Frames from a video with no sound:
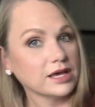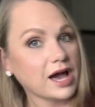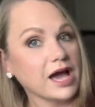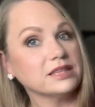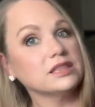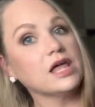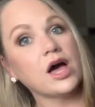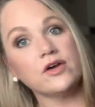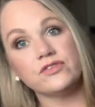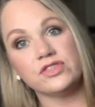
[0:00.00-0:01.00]
I
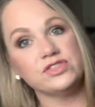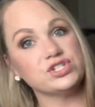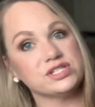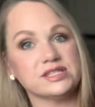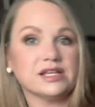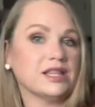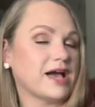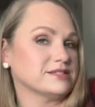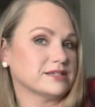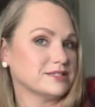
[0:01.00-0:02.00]
love just the
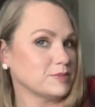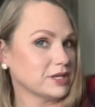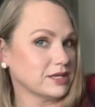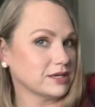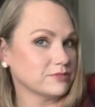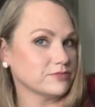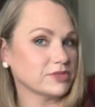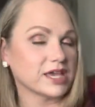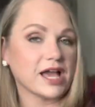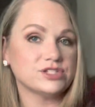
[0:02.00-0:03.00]
classic Speedy.
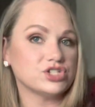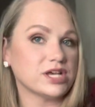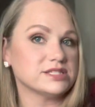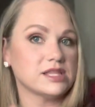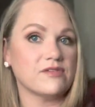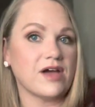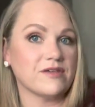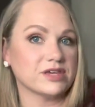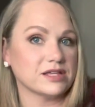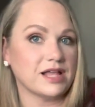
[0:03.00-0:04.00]
Like I just love
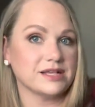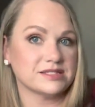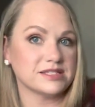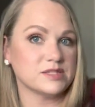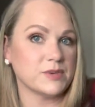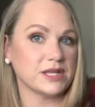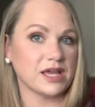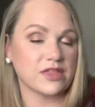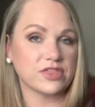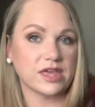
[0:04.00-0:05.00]
having a classic Speedy.
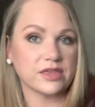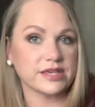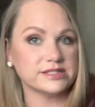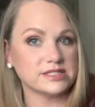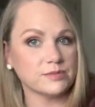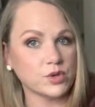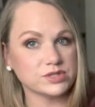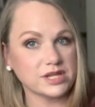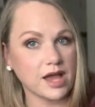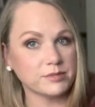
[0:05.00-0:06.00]
I think it's the
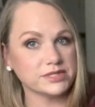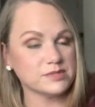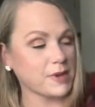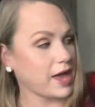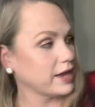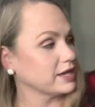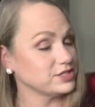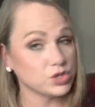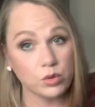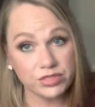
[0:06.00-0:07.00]
most timeless bag. I
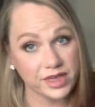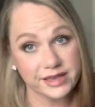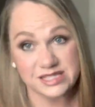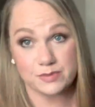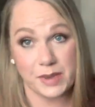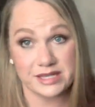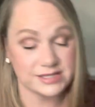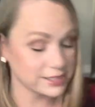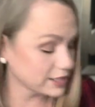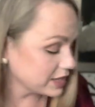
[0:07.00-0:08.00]
don't think it's
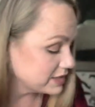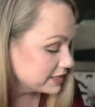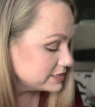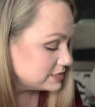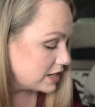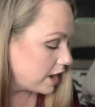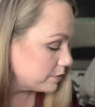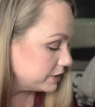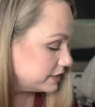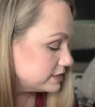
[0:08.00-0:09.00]
basic. I think it's
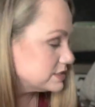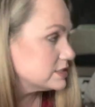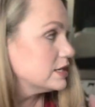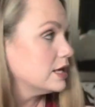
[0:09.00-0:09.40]
timeless.